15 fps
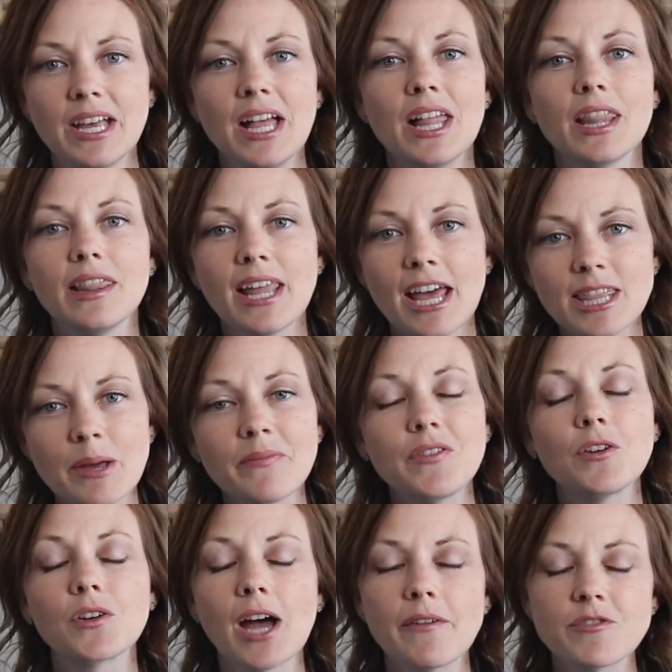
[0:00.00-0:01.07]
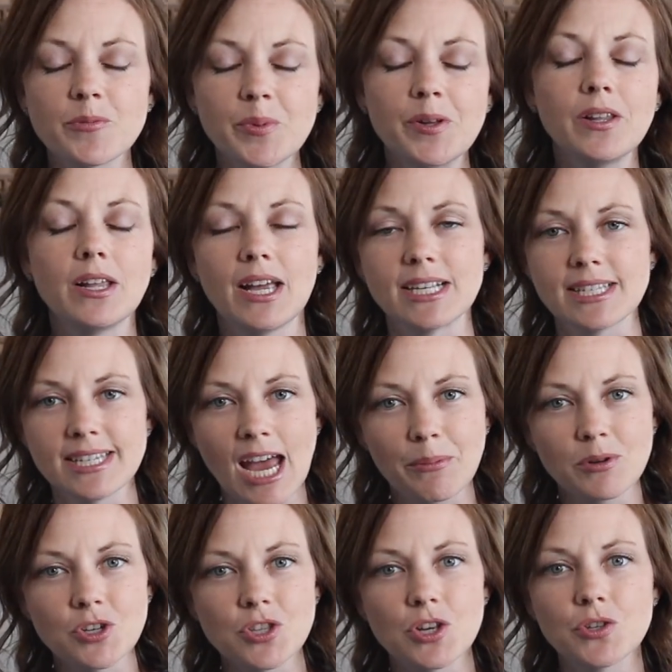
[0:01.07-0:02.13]
Let them feel comfortable,
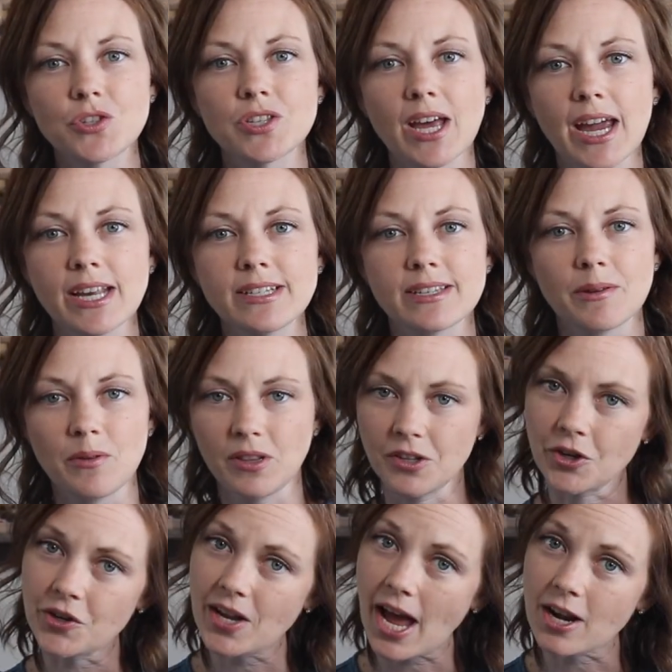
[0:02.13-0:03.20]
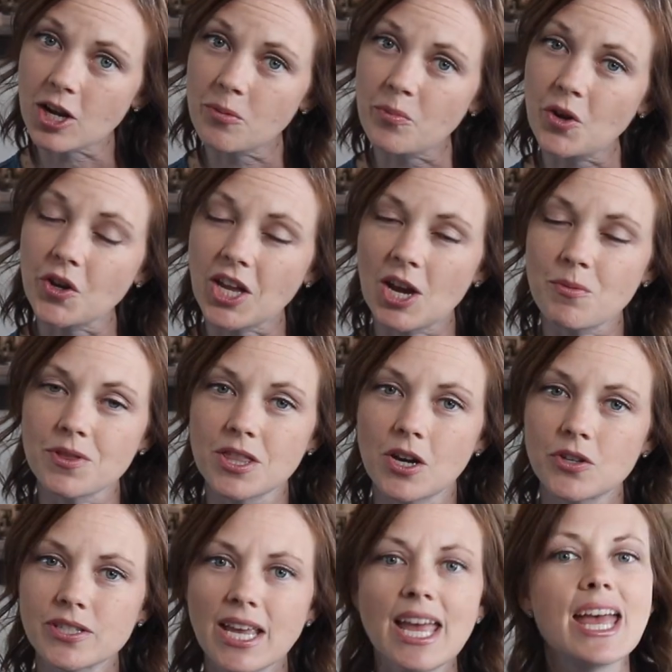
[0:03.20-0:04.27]
establish those signs, learn how to communicate with
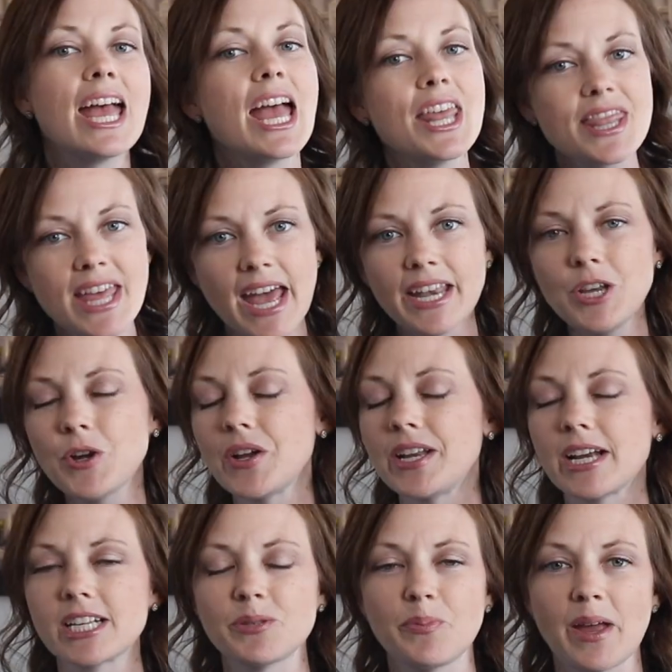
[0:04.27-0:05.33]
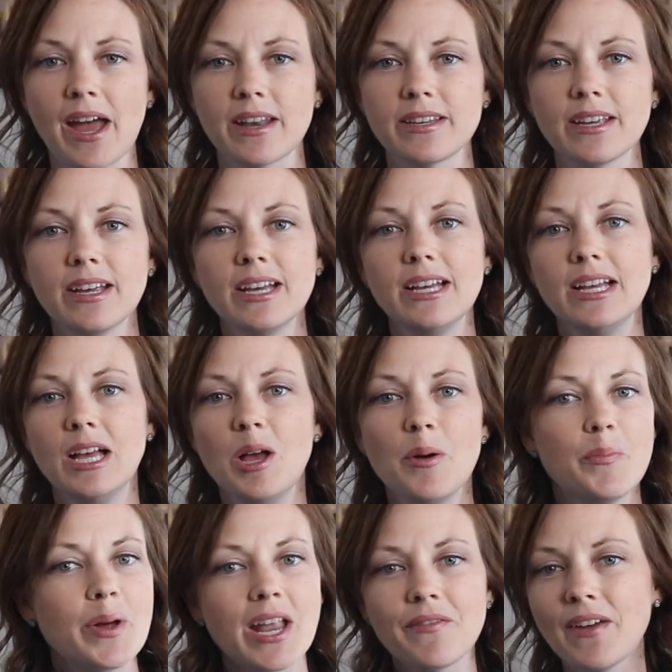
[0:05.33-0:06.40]
those, and then you can expand.
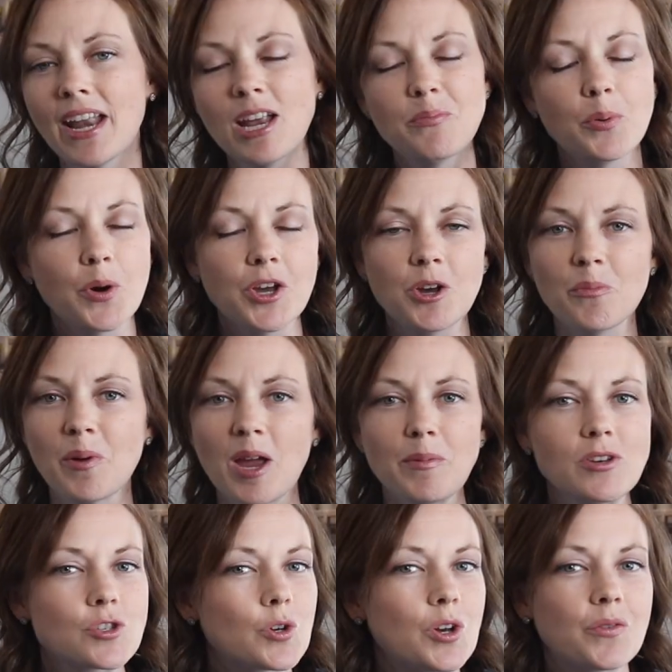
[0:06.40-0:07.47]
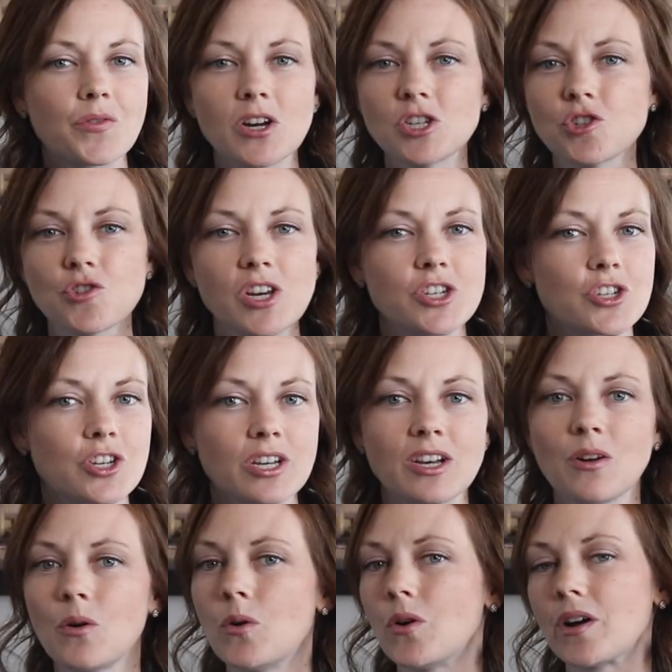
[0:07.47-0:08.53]
But if at any point your baby's showing frustration
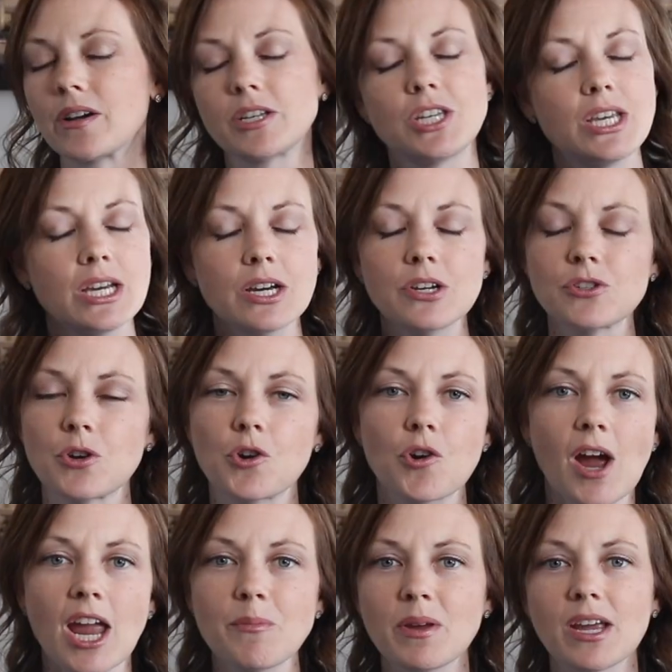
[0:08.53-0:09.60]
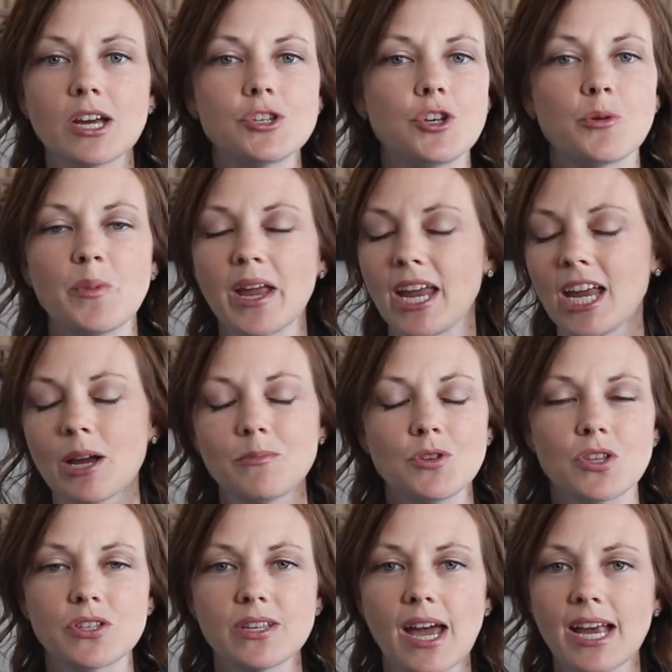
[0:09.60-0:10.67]
or tears or crying because you're making them do the
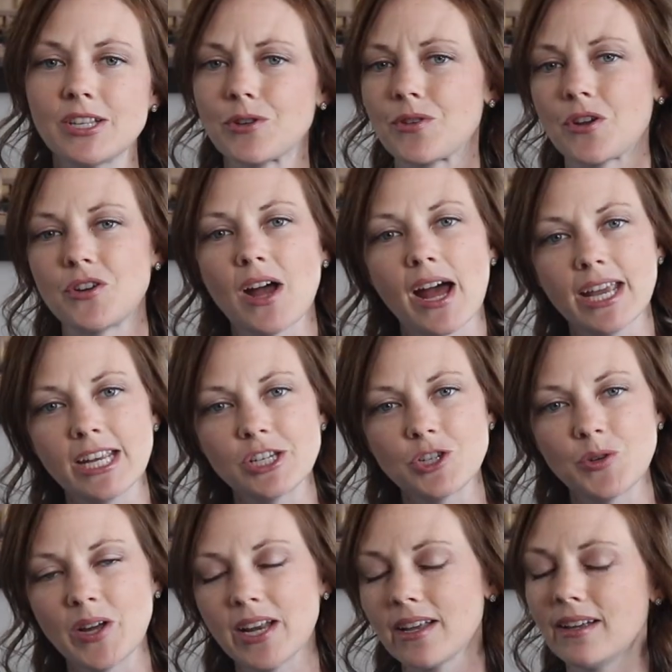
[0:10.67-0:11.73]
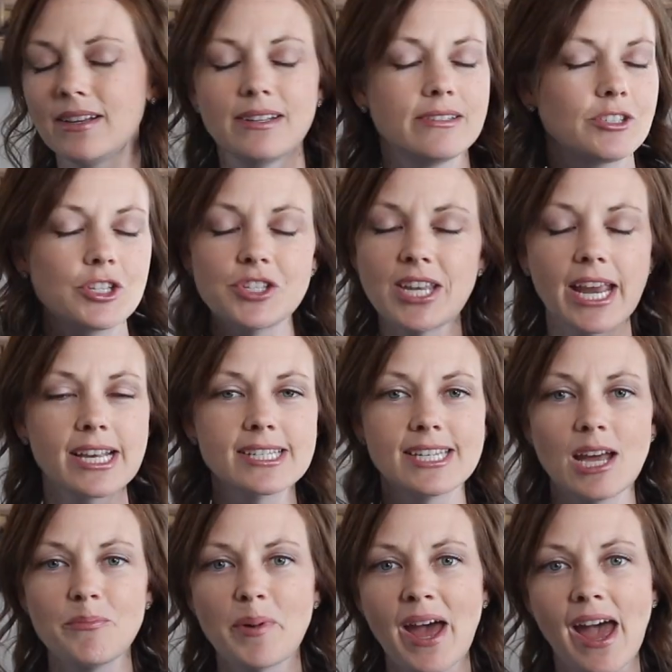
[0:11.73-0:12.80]
signs or they're not into it, just take a
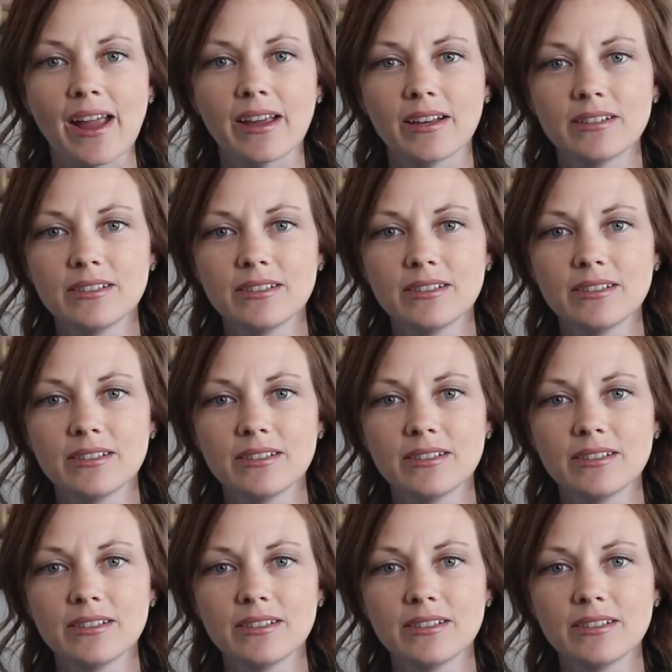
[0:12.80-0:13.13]
step back.